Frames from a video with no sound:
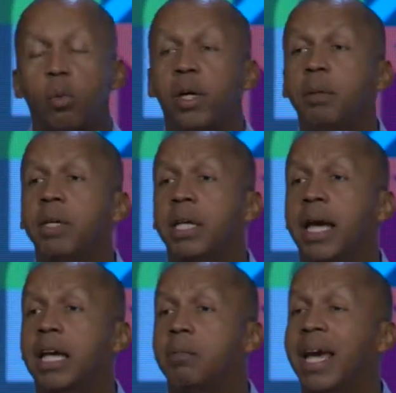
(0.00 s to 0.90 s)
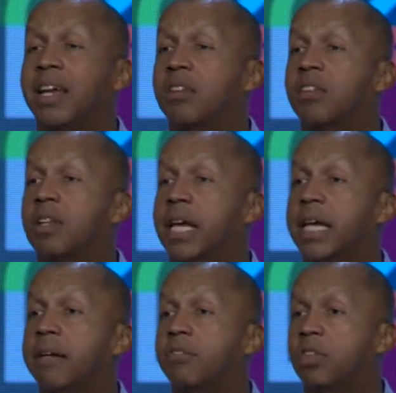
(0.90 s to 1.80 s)
We became a
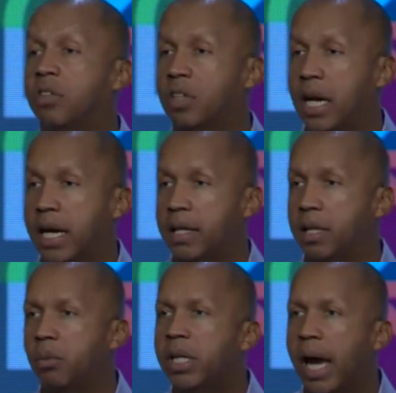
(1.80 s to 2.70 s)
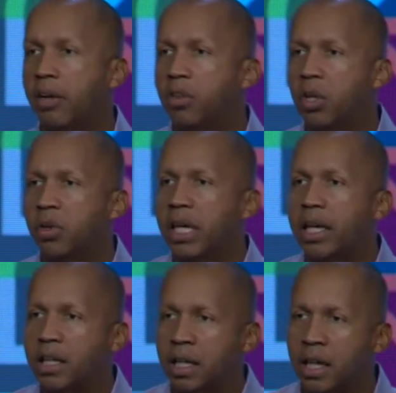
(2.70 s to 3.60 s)
slave society. We actually
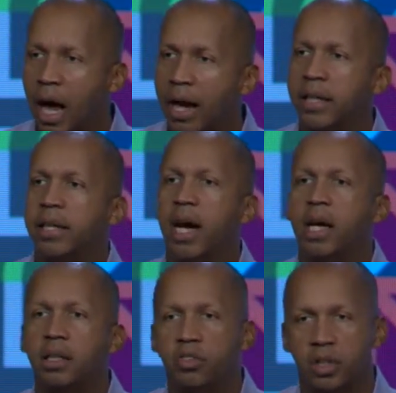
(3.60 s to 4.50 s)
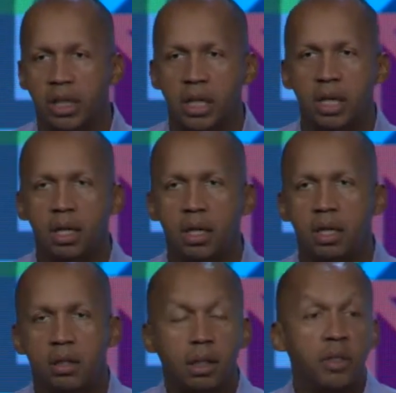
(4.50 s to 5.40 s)
created an ideology
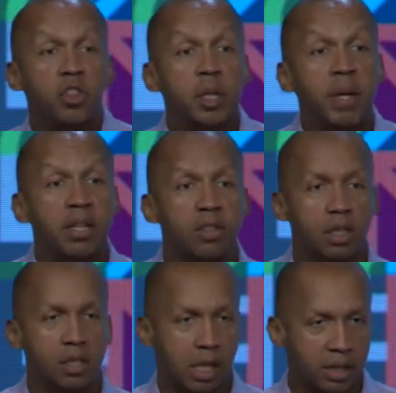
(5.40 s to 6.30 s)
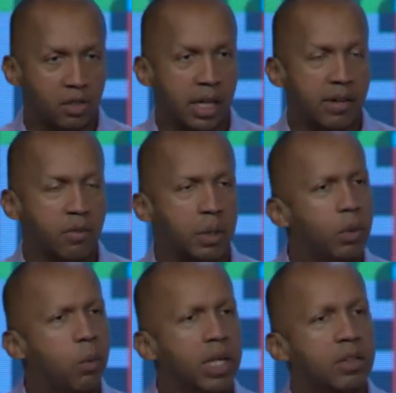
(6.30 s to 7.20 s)
to legitimate slavery.
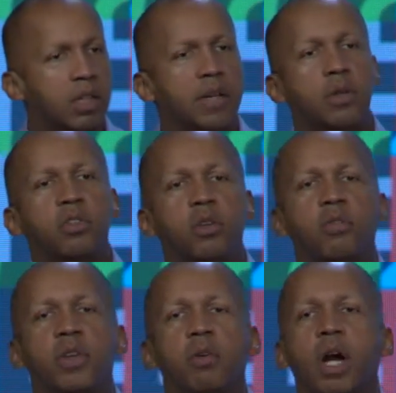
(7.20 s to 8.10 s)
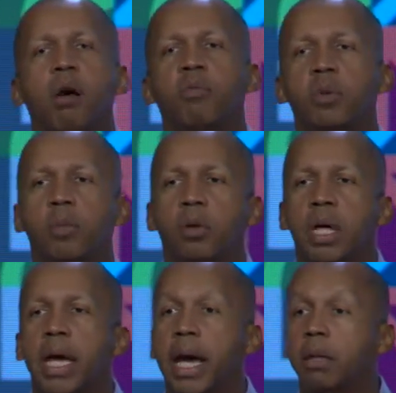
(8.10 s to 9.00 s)
We wanted slave owners to feel comfortable
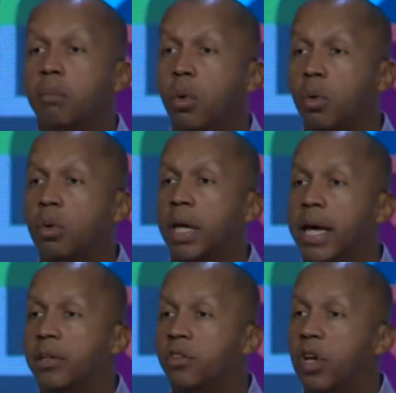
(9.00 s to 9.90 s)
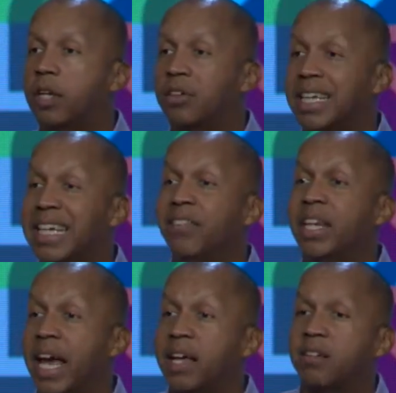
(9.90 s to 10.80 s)
and moral and just,
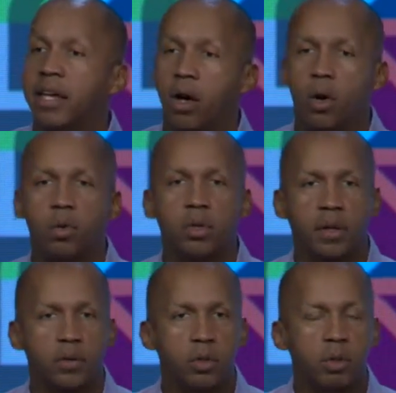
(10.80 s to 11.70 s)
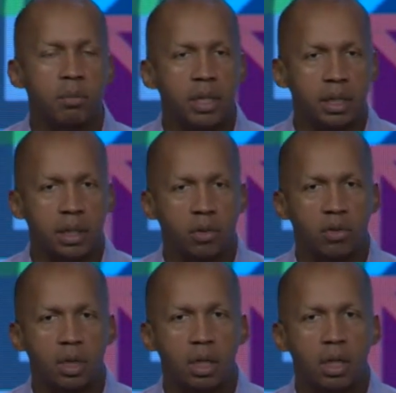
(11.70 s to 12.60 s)
even as they owned other human beings.